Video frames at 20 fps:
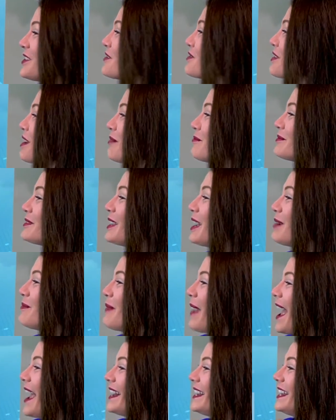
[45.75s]
two thumbs
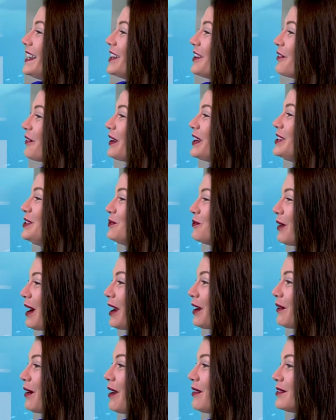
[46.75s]
up, 80 degrees,
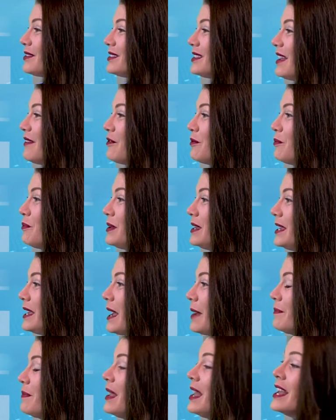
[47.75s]
right around 7
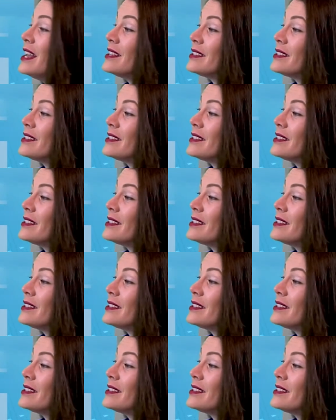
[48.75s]
p.m.,